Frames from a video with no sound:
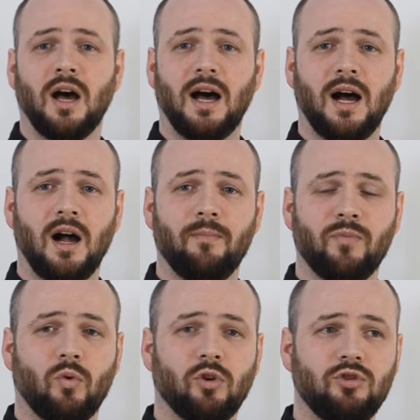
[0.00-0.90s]

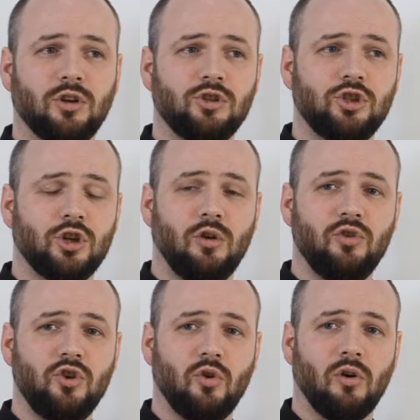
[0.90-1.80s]
or you can
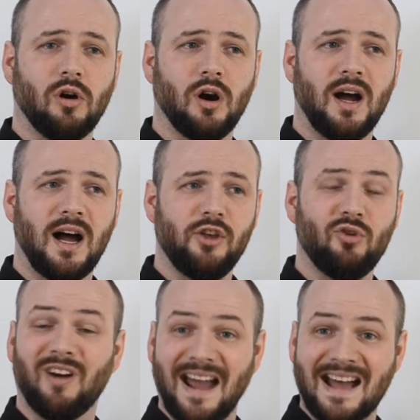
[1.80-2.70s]
show
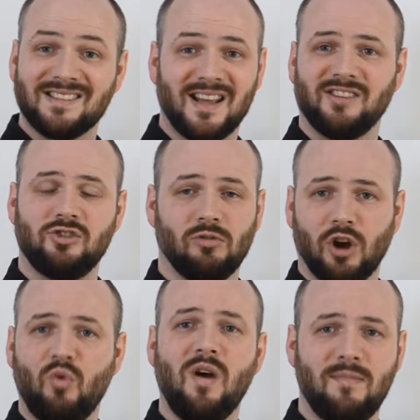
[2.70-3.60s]
your assets, your
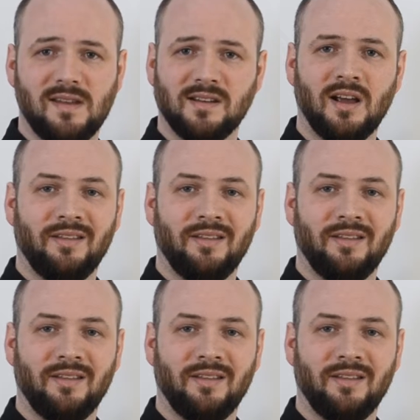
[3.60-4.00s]
equipment,